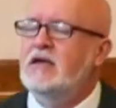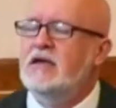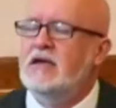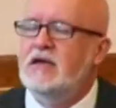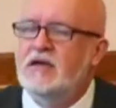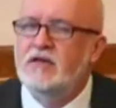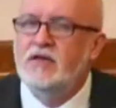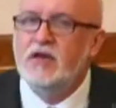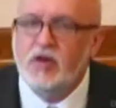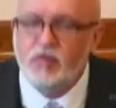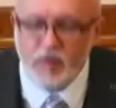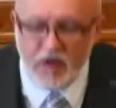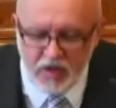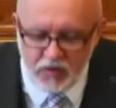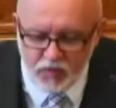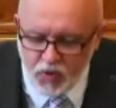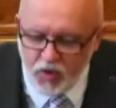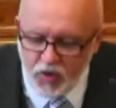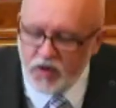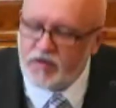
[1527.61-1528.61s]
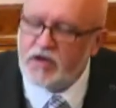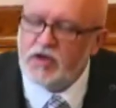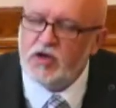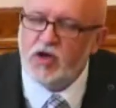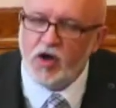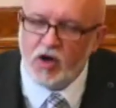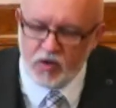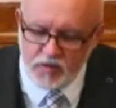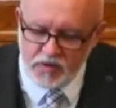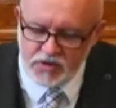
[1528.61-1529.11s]
the great work that
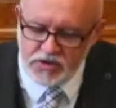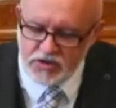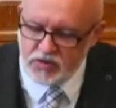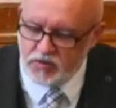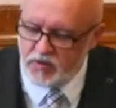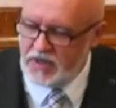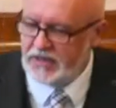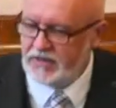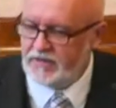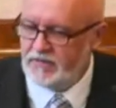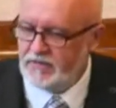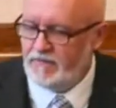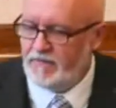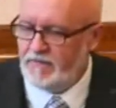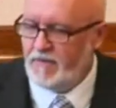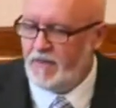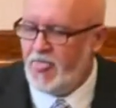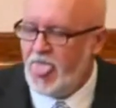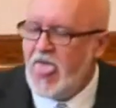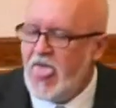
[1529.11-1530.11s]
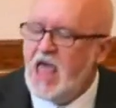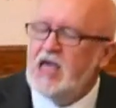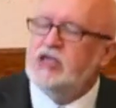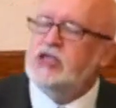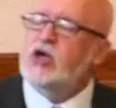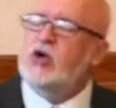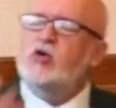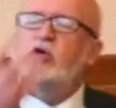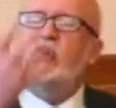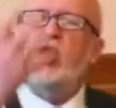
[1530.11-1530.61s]
God was doing.
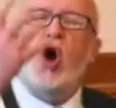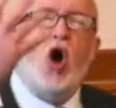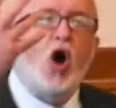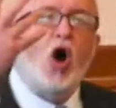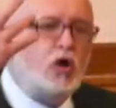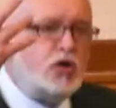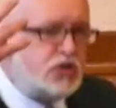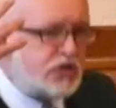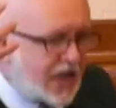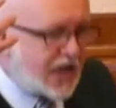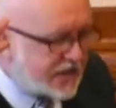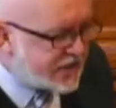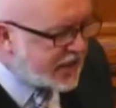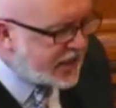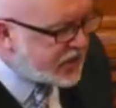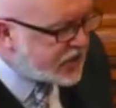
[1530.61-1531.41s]
So God does his